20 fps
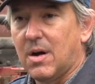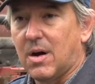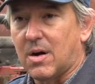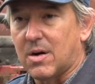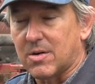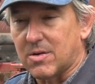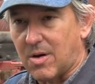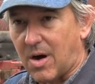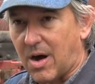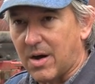
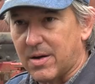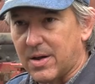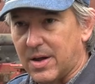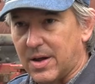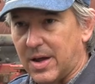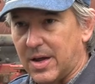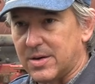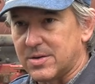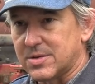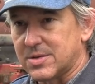are
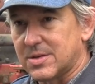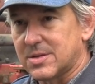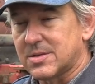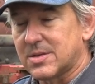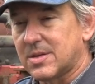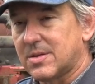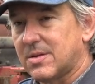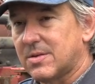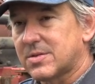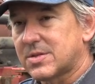logging engines,
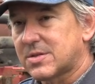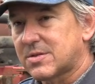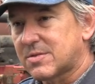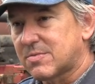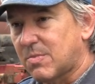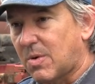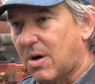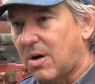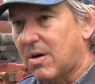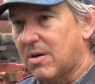and they're
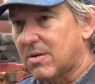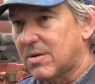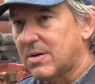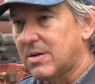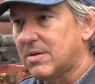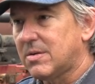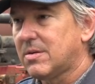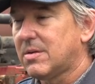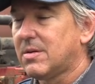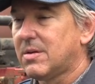smaller